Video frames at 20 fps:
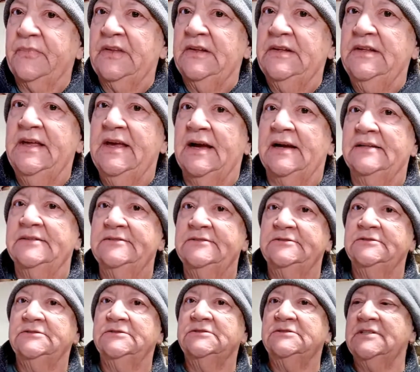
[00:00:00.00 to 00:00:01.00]
yeah,
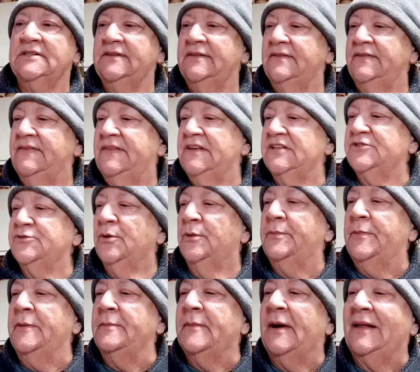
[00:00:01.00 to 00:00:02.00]
and this will
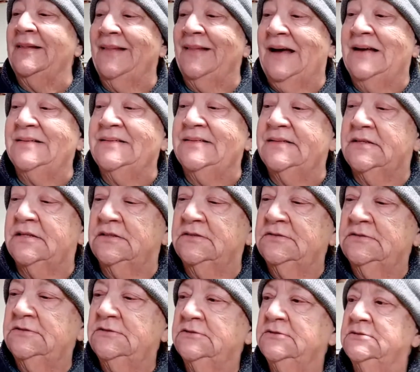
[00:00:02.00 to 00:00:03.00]
be my last
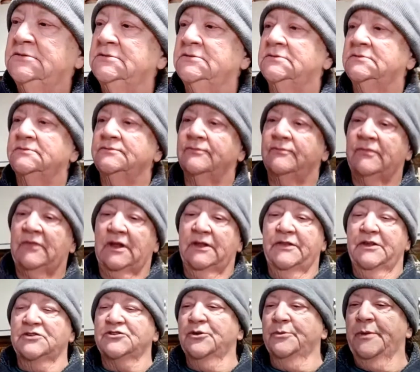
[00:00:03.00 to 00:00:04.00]

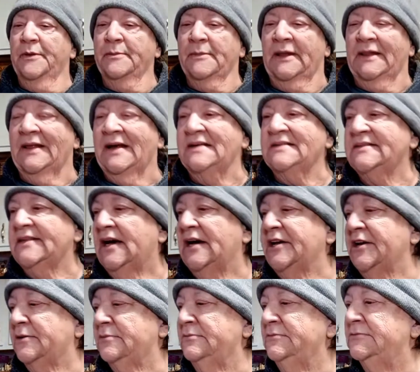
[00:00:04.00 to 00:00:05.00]
this will be my last
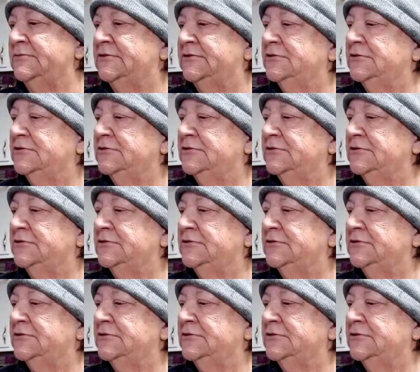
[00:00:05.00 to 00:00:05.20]
item